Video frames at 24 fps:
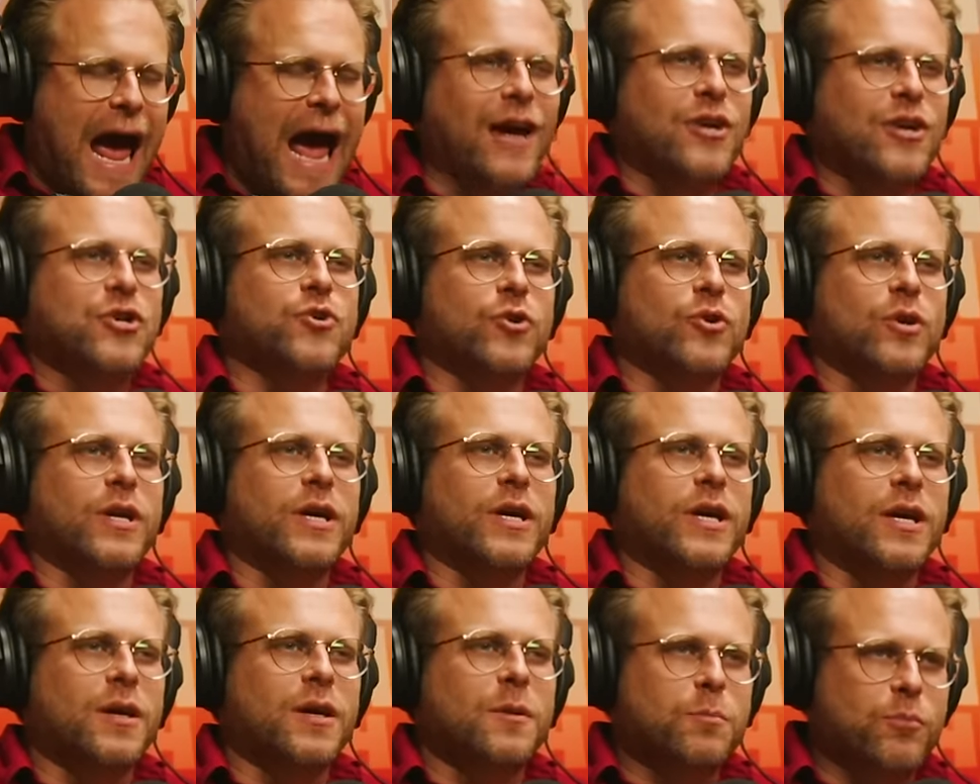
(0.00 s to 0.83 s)

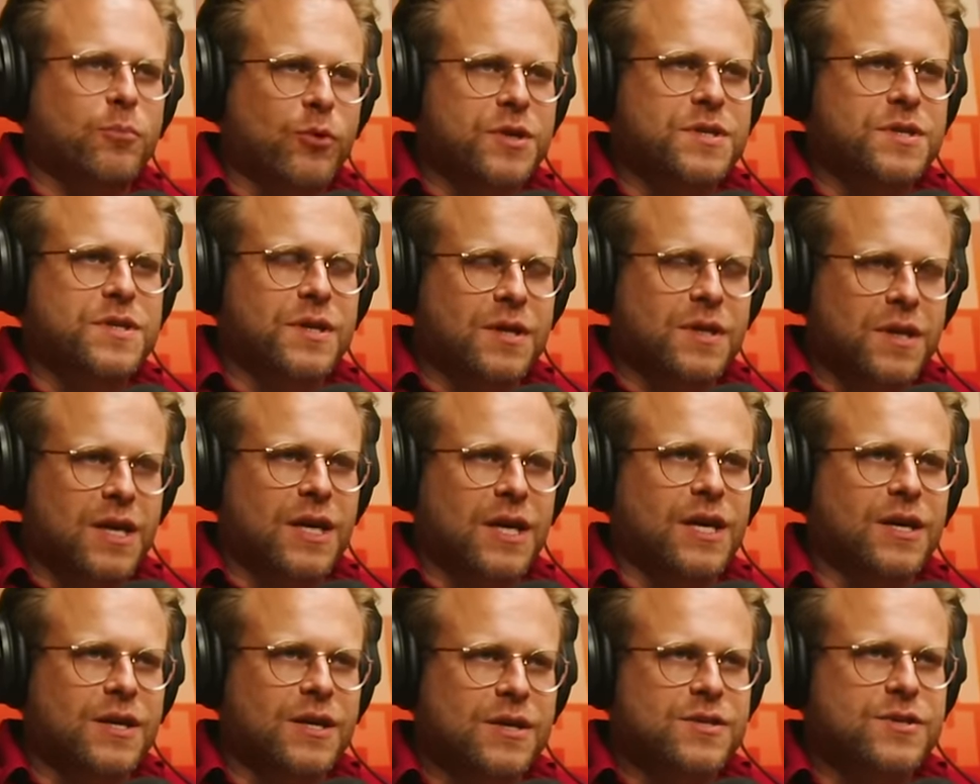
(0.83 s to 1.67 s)
actually, prison
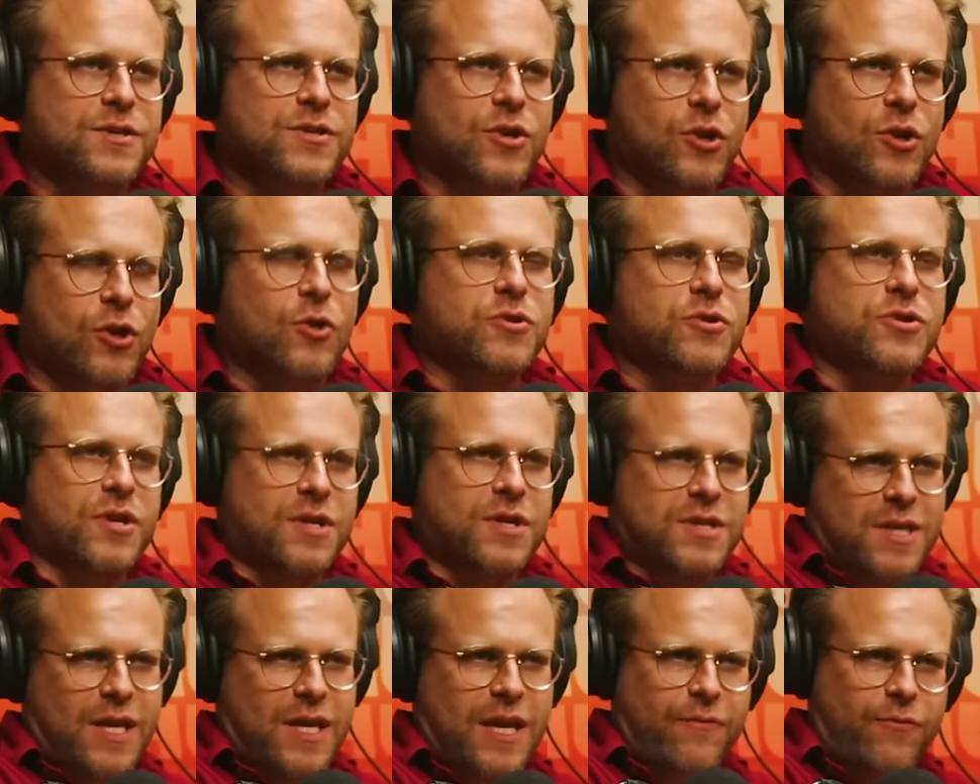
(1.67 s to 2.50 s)
is closer
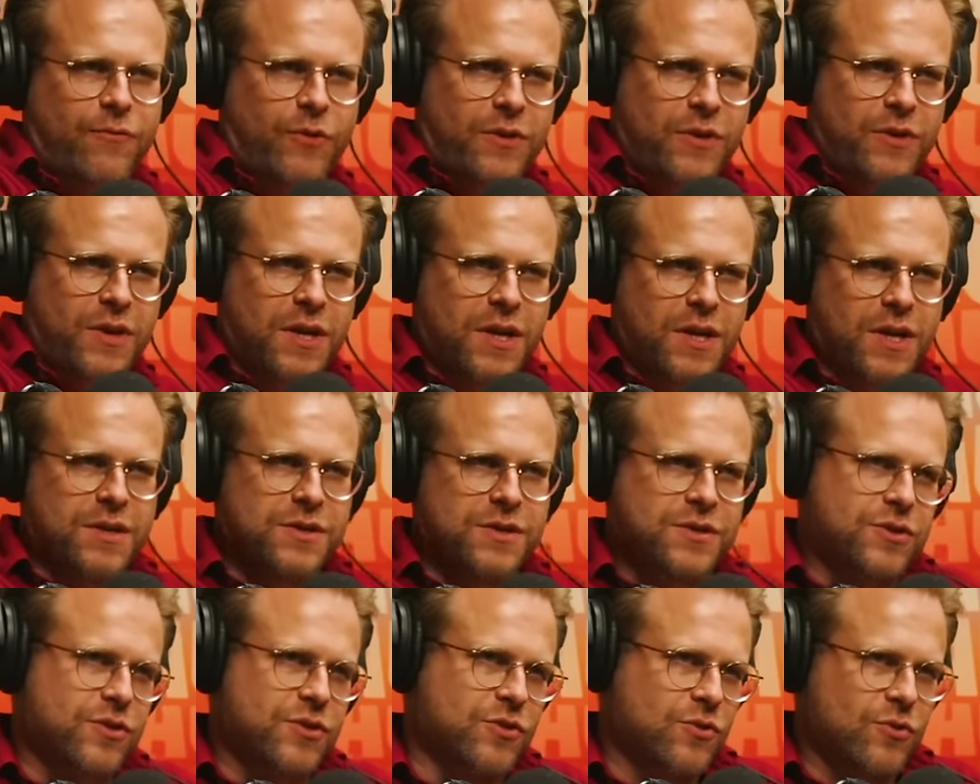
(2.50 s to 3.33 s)
to slavery than it
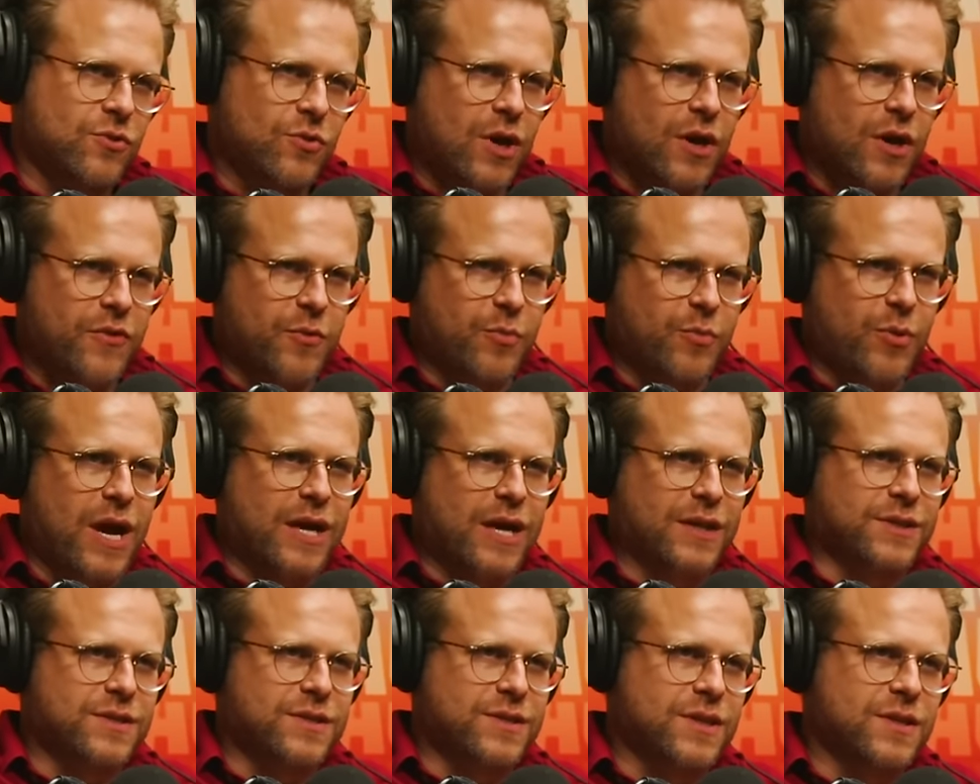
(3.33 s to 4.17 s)
is to other
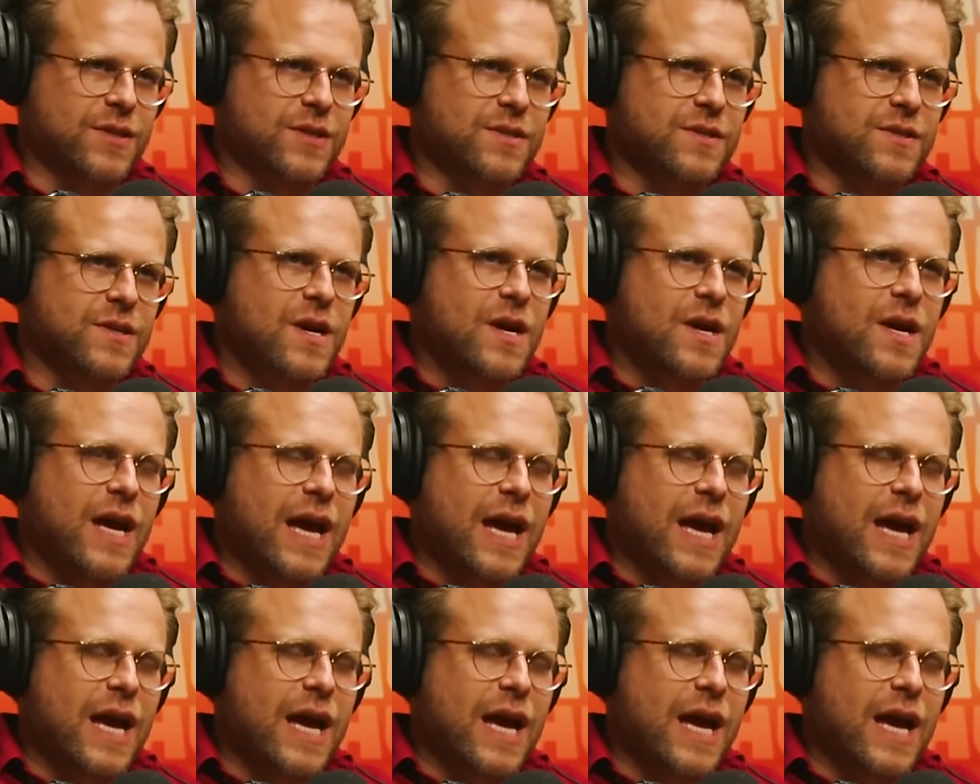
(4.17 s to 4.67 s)
practices.